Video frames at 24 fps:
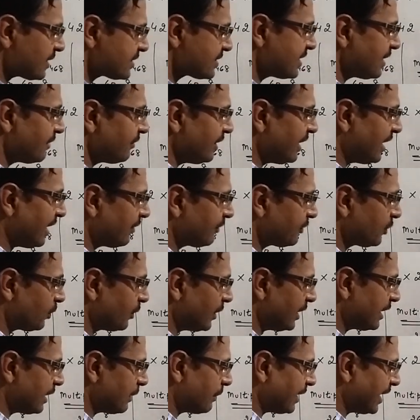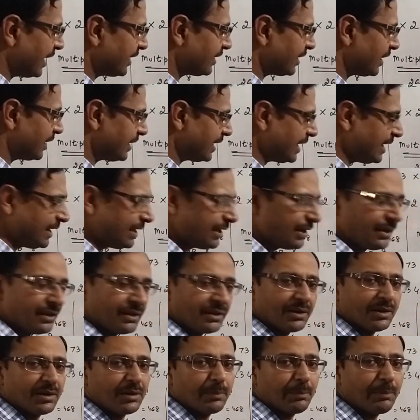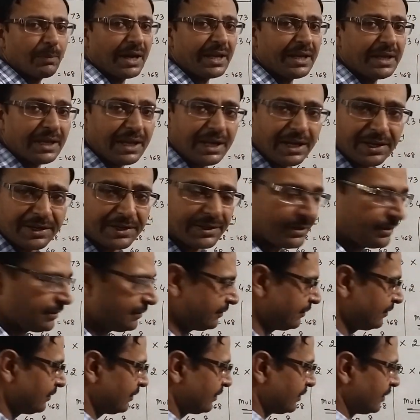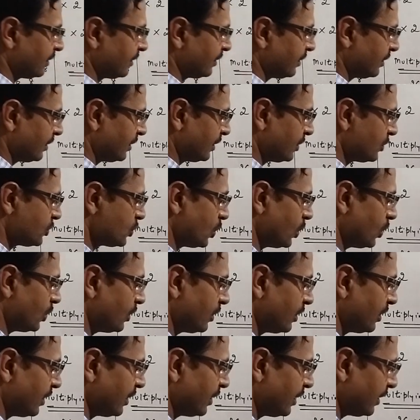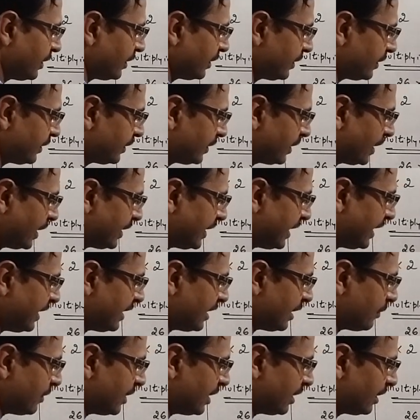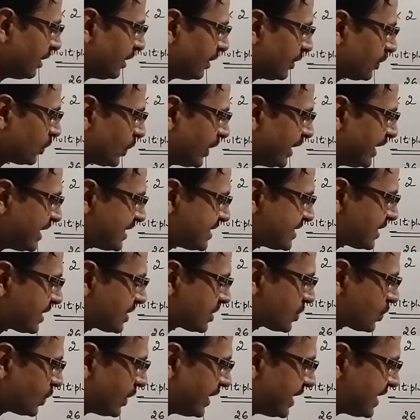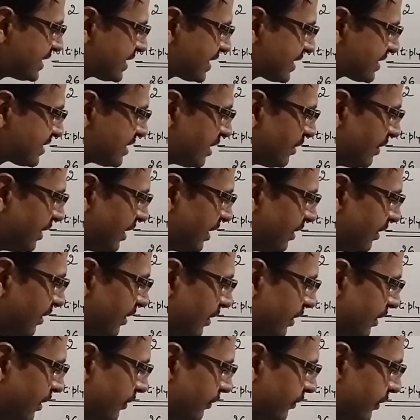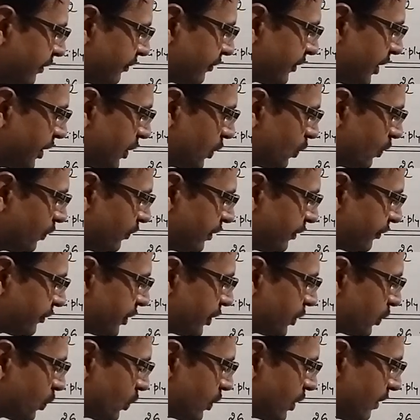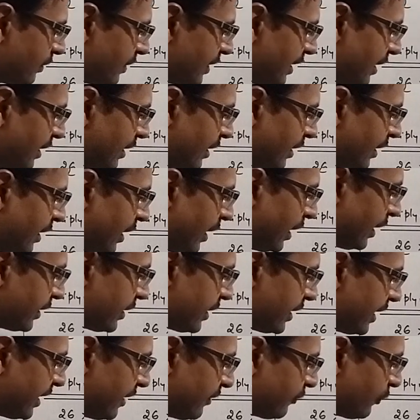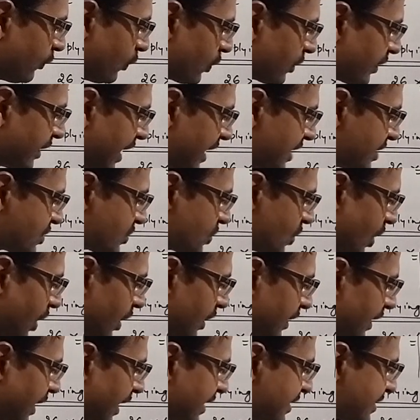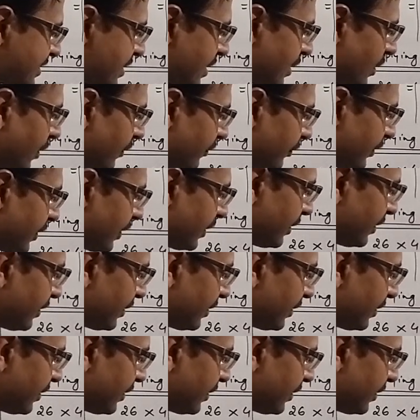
Say we have to multiply 13 by 8. So 13 double, 26, 26 double, 52, 52 double, 104. That's all. The answer of